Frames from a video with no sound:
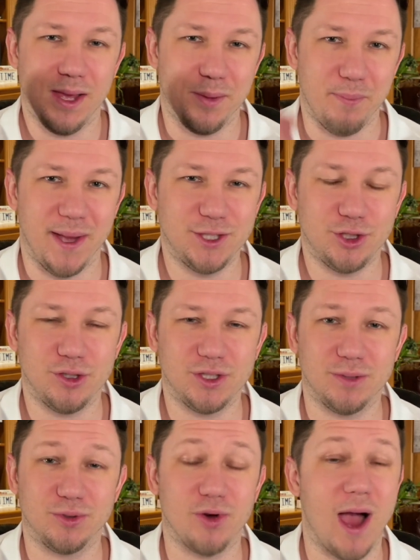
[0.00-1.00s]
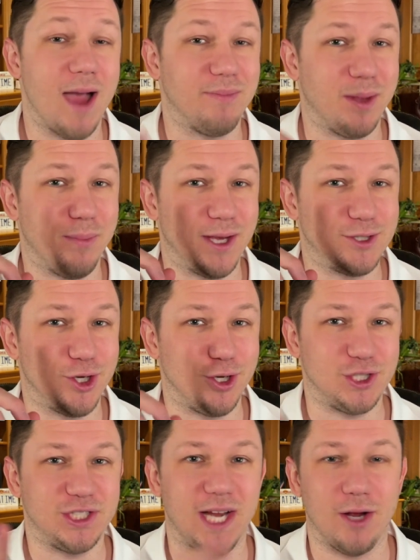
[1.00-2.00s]
Make sure you're subscribed and make sure you
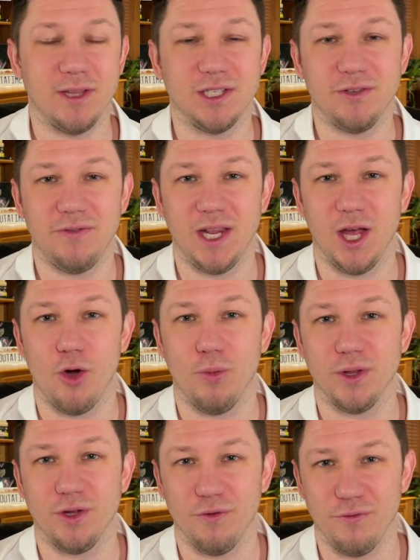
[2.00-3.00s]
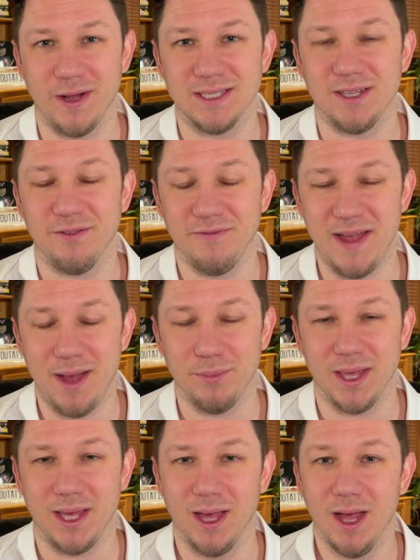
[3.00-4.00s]
share this video with your friends and
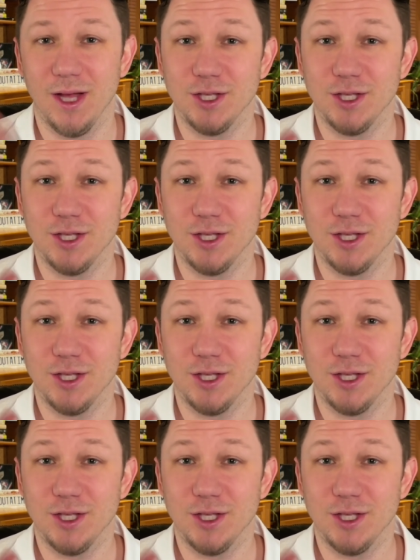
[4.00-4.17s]
family